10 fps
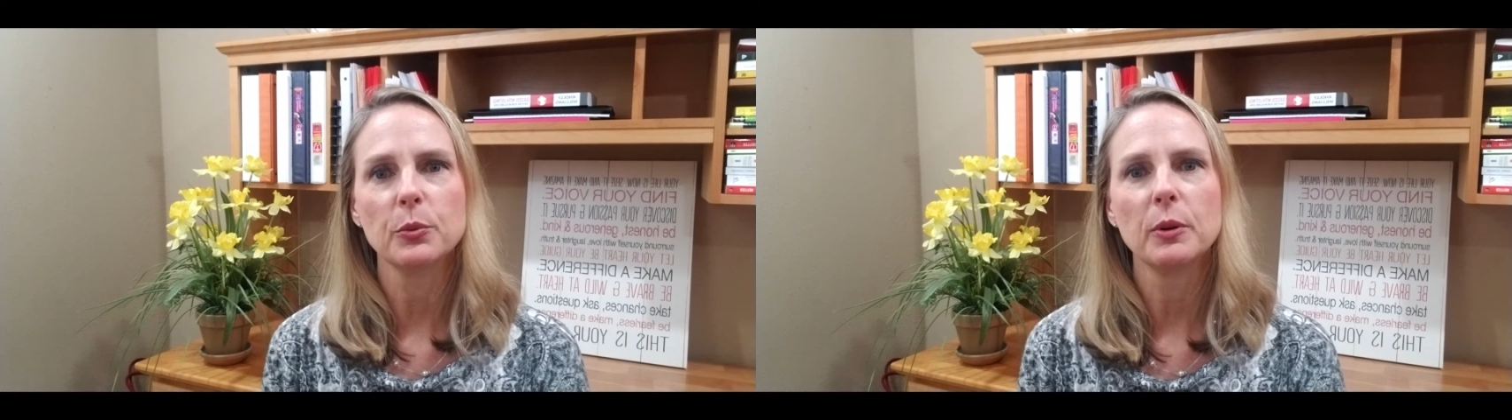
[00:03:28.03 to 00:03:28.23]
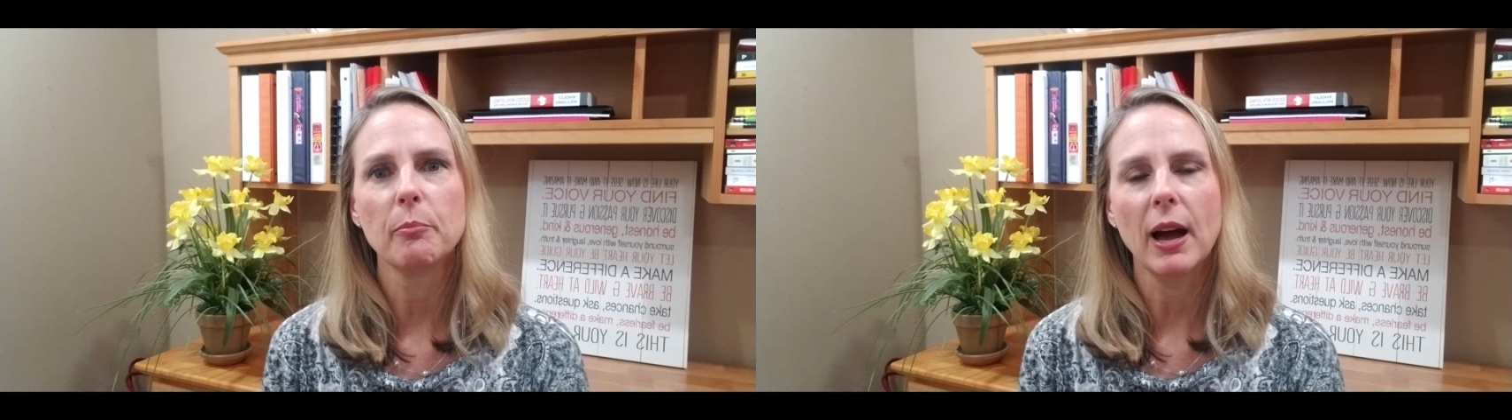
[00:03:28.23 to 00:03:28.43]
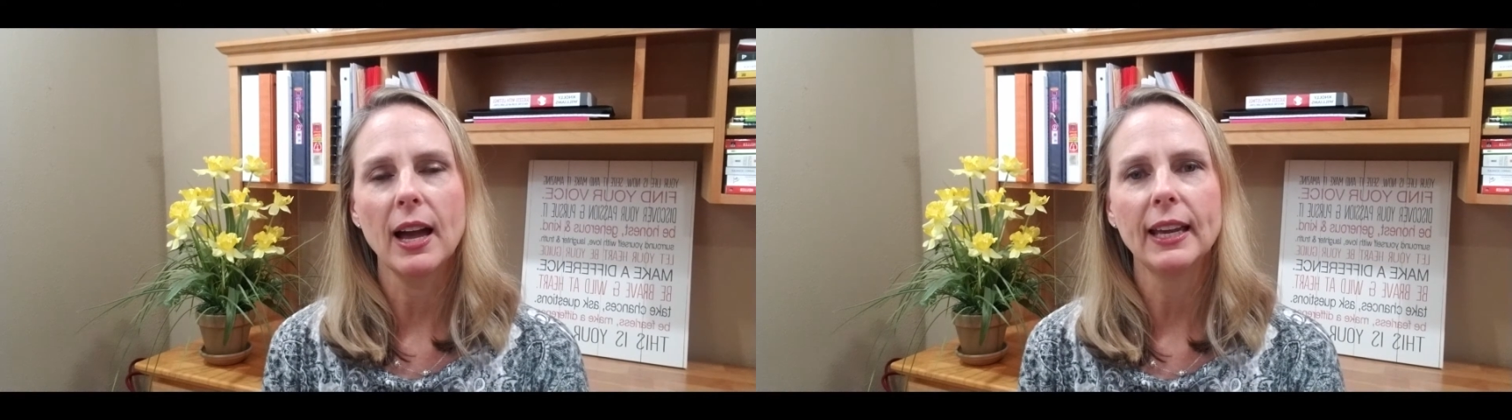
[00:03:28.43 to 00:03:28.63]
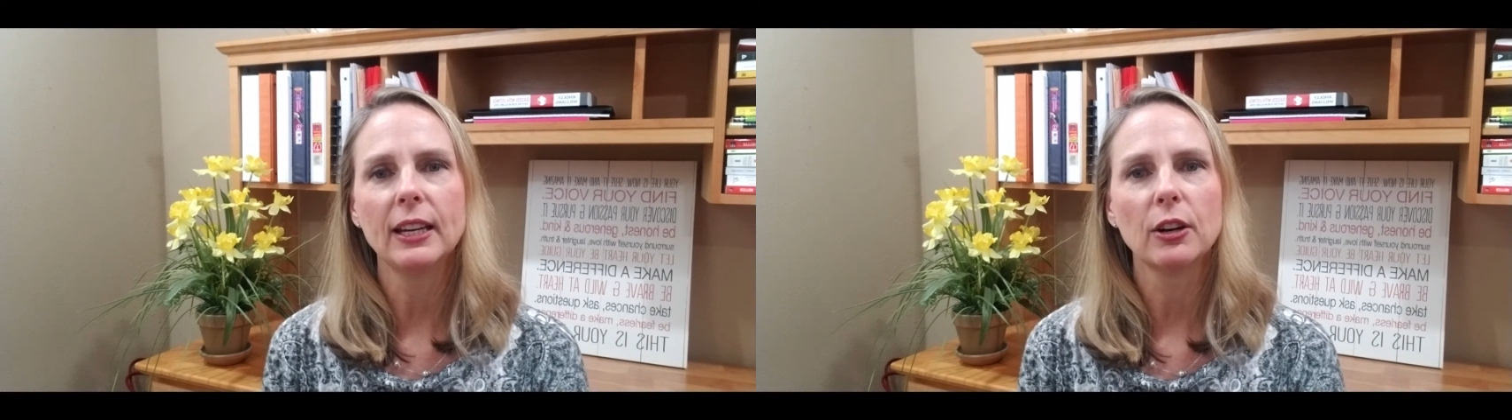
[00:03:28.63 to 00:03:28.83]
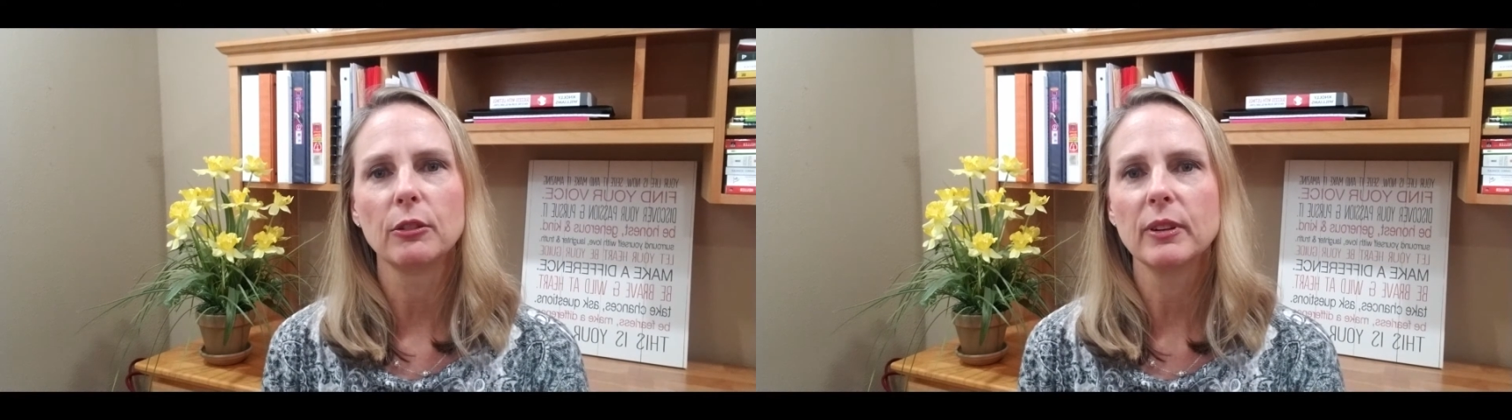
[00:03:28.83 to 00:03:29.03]
when buying
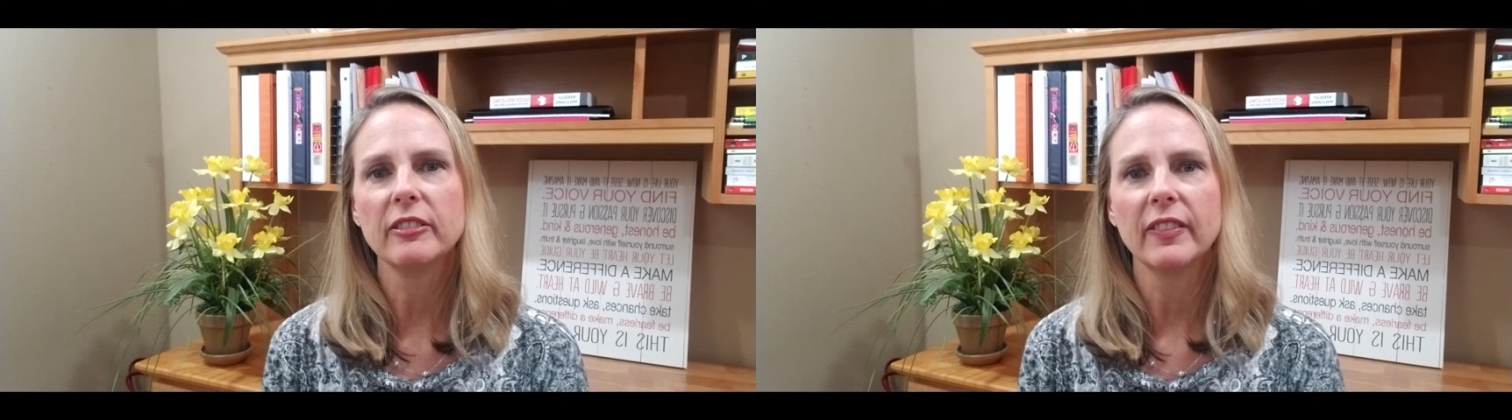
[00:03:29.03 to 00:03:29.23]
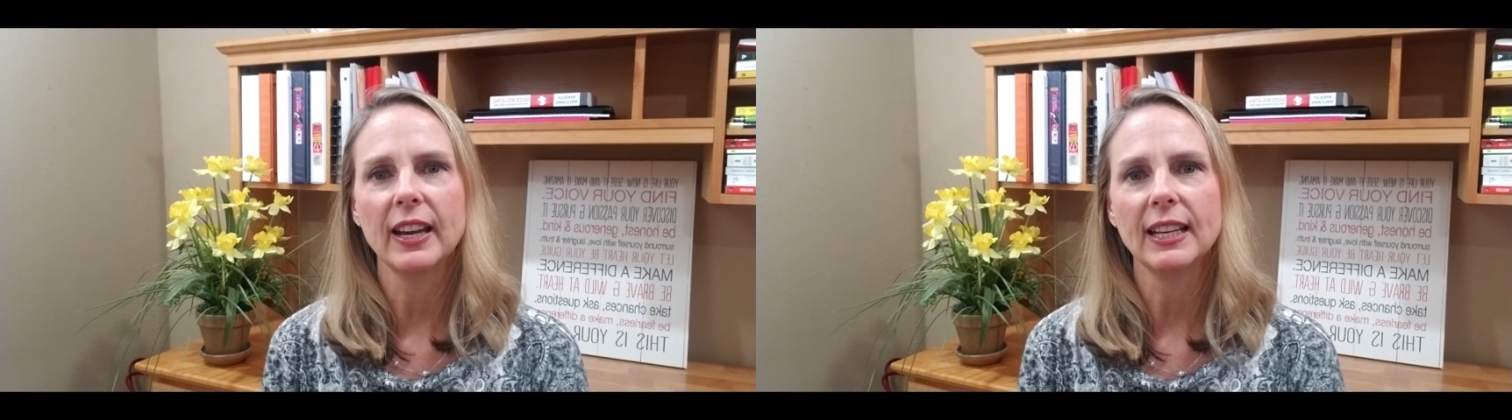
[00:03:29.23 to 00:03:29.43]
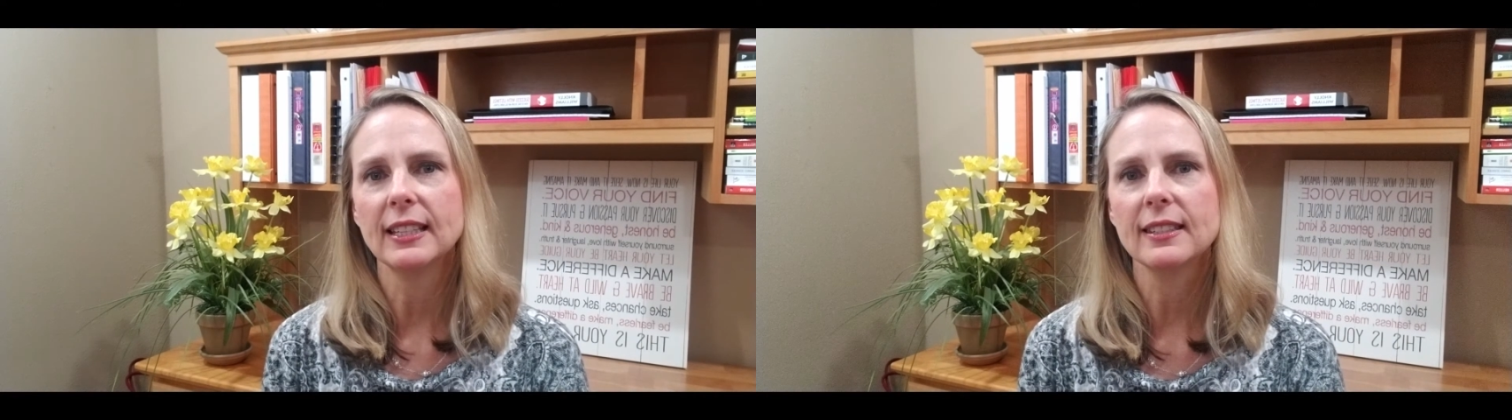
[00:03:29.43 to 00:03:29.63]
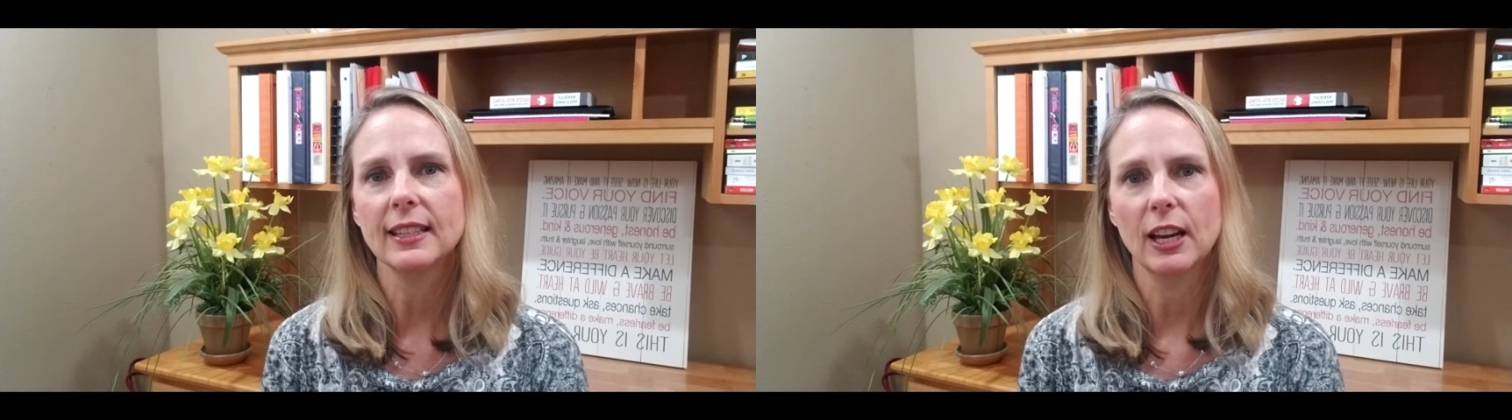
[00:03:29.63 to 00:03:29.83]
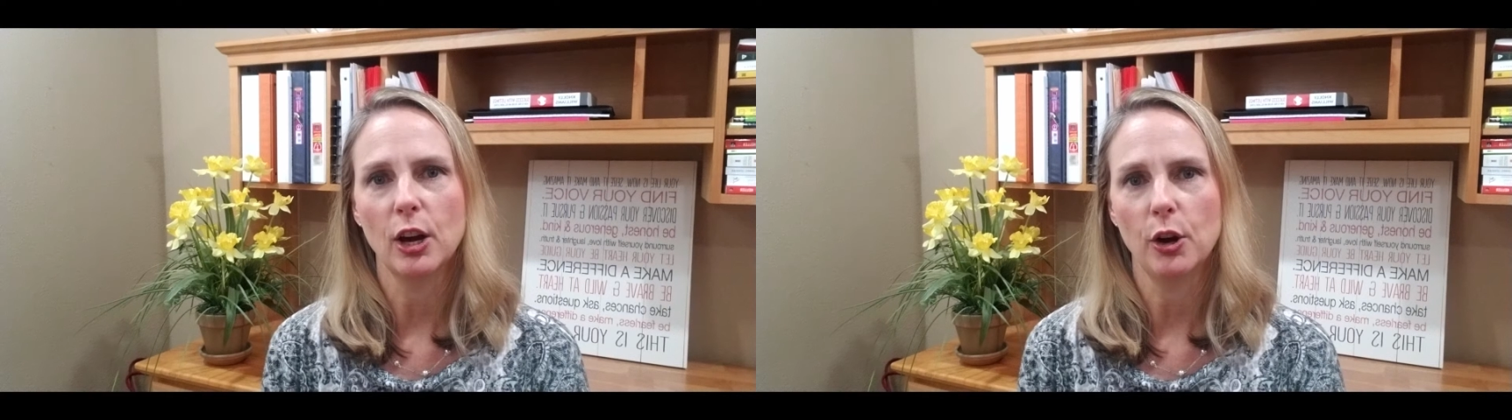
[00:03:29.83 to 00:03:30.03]
or
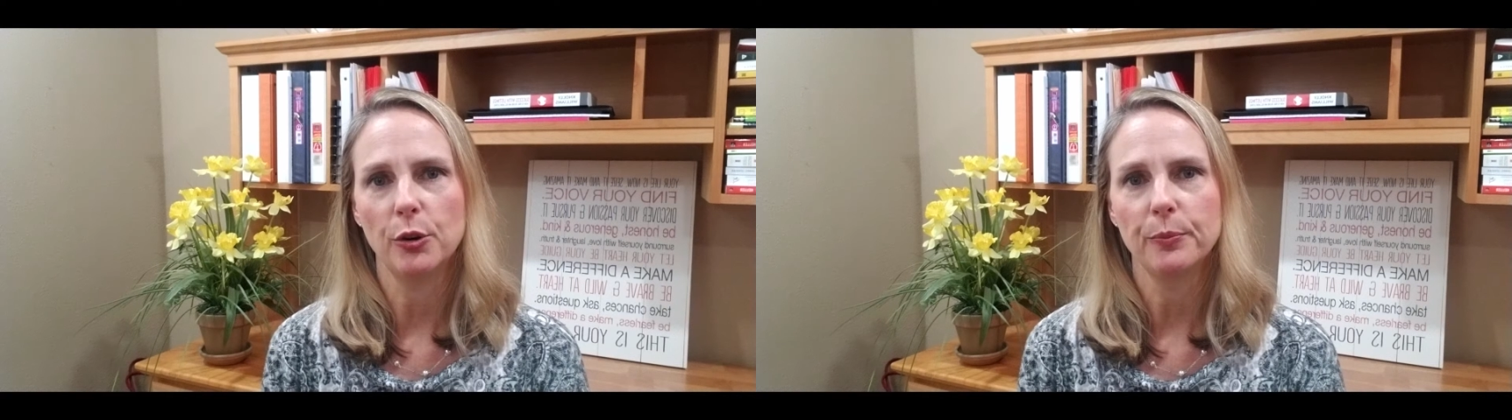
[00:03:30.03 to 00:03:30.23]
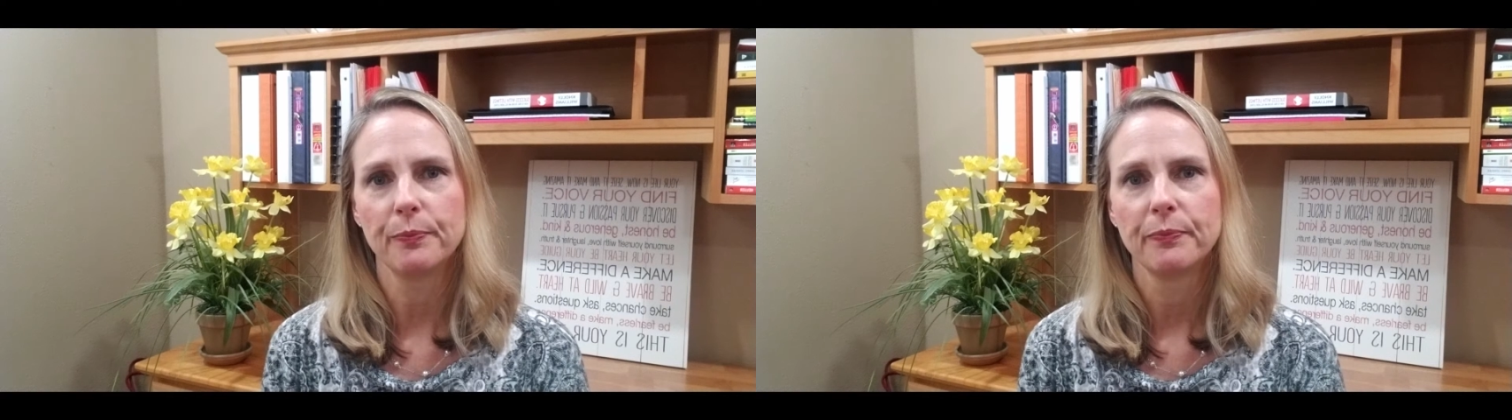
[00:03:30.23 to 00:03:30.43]
refinancing a home.